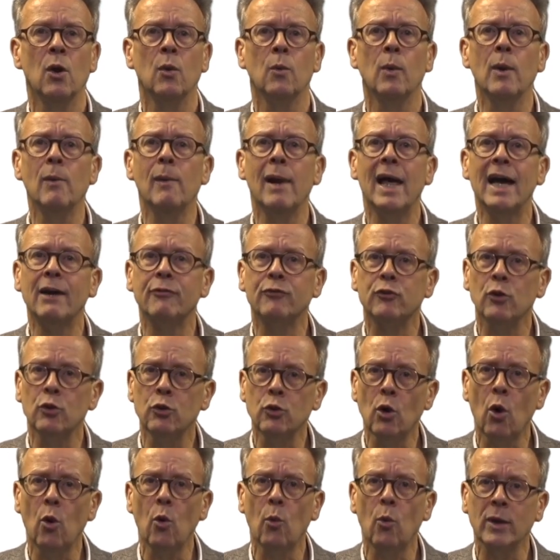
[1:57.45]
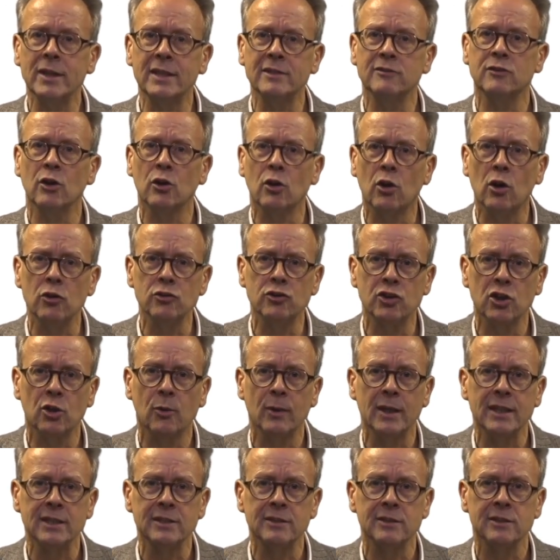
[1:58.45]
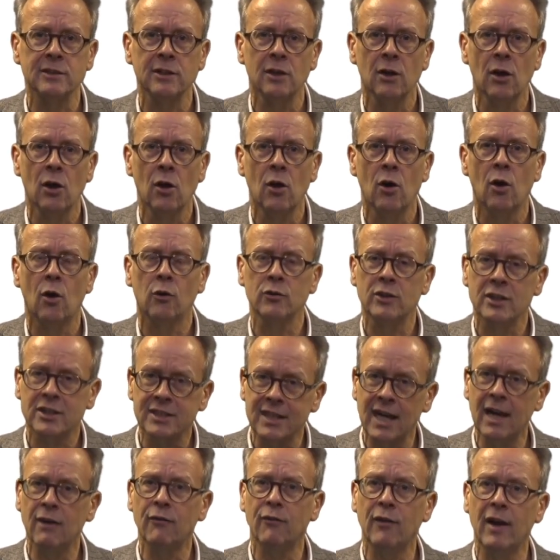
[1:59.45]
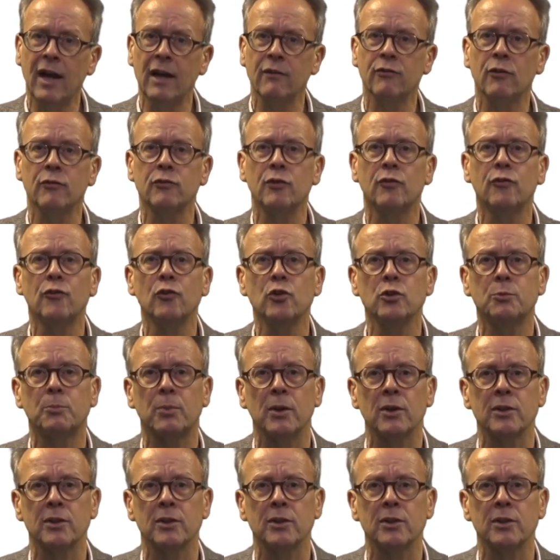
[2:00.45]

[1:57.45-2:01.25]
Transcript: we will have to know what is the consequence on the shelf life of the food